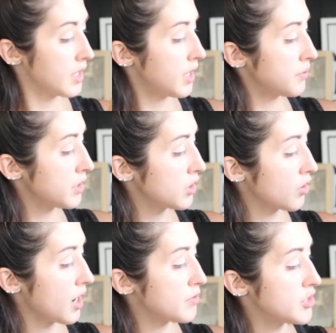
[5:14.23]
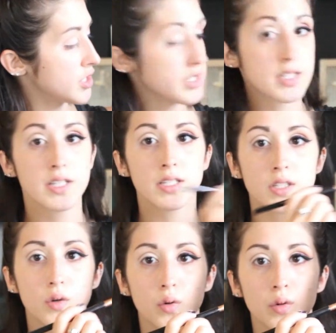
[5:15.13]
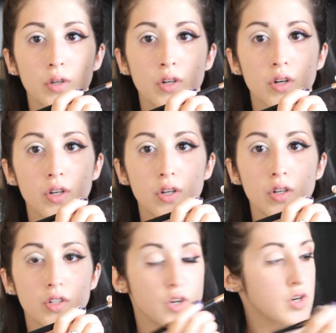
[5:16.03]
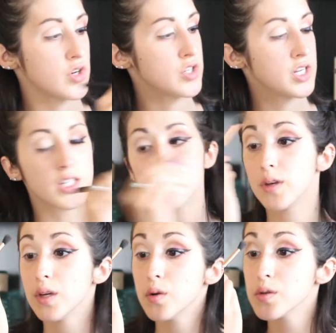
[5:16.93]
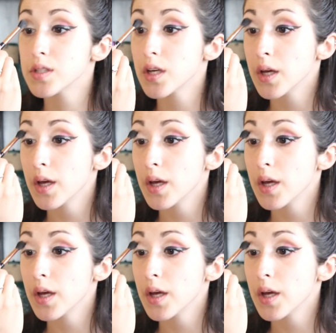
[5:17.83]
I'm going to grab just this cooler, darker shade that we used